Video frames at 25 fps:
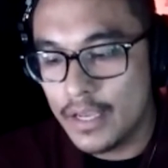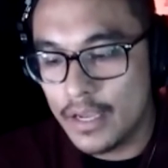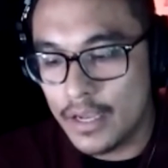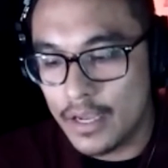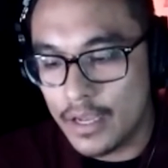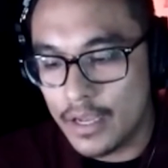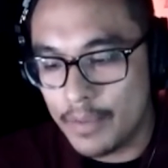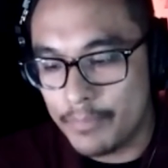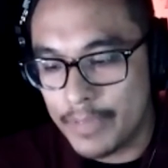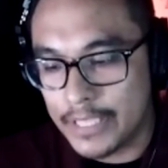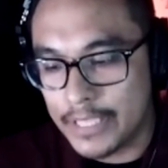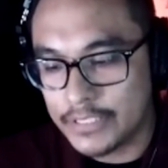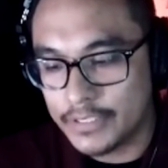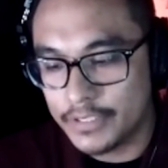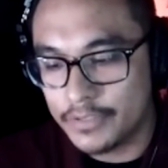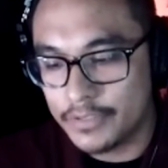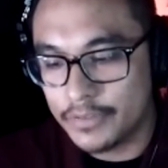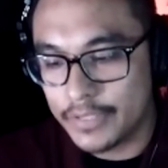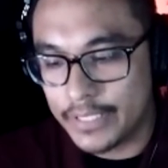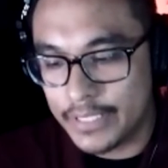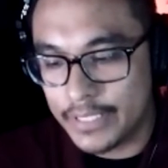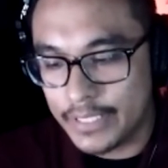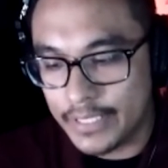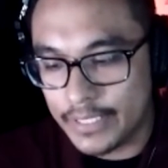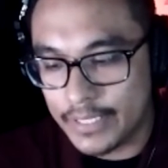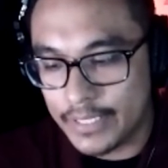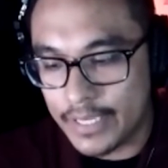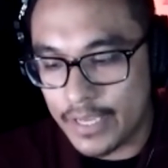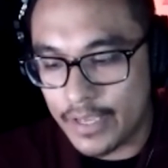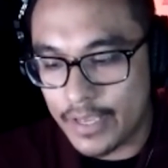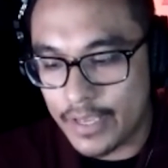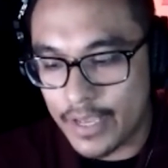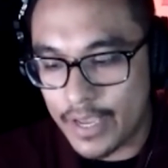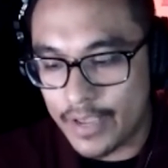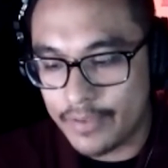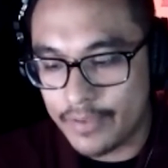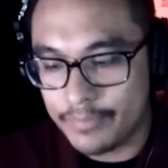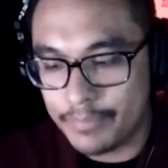As a little kid,
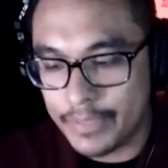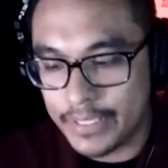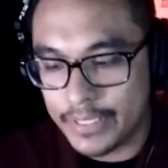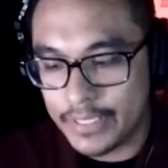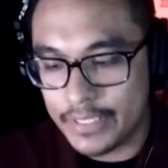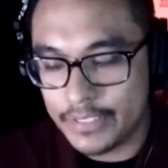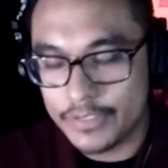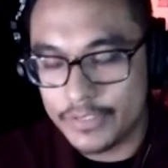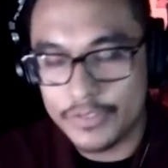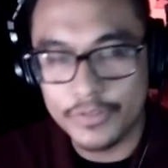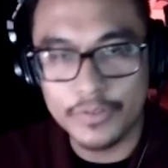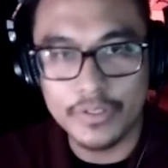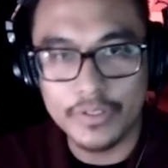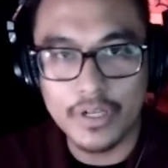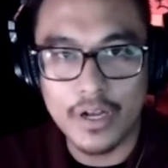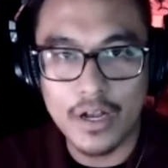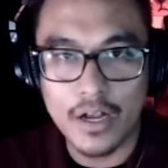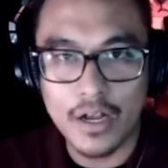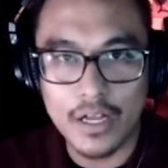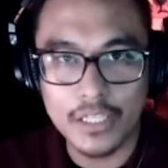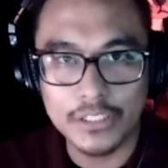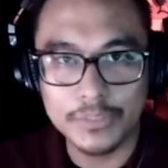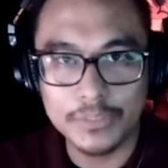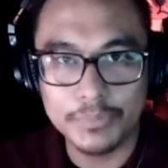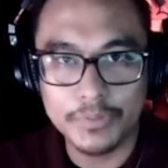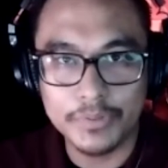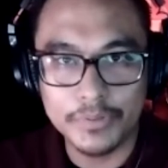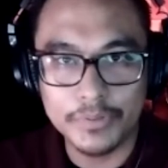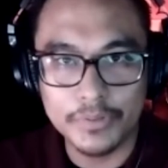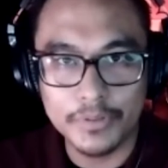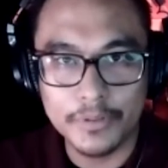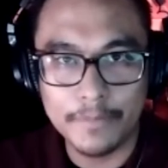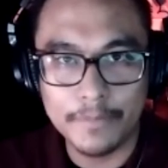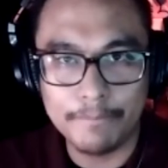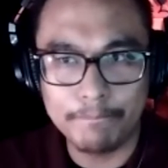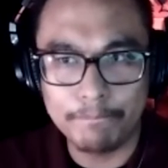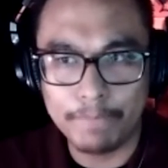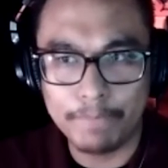I've been into the
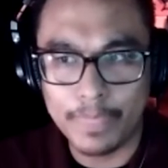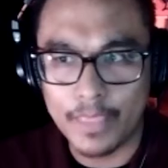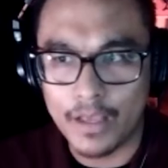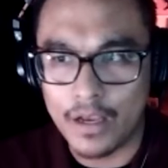hospital